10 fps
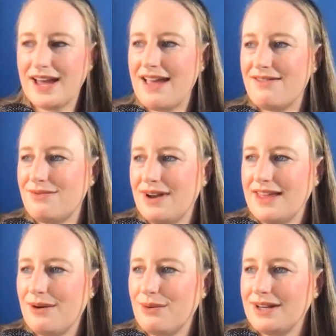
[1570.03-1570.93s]
I haven't read
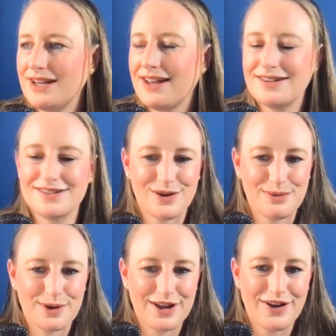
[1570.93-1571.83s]
that one yet, so
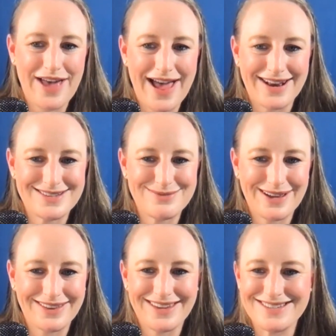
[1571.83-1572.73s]
I'll add it to
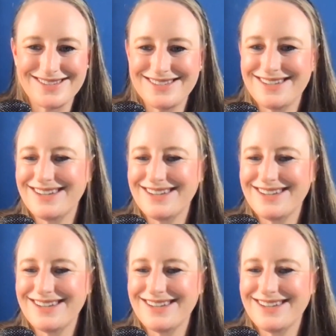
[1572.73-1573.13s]
my list.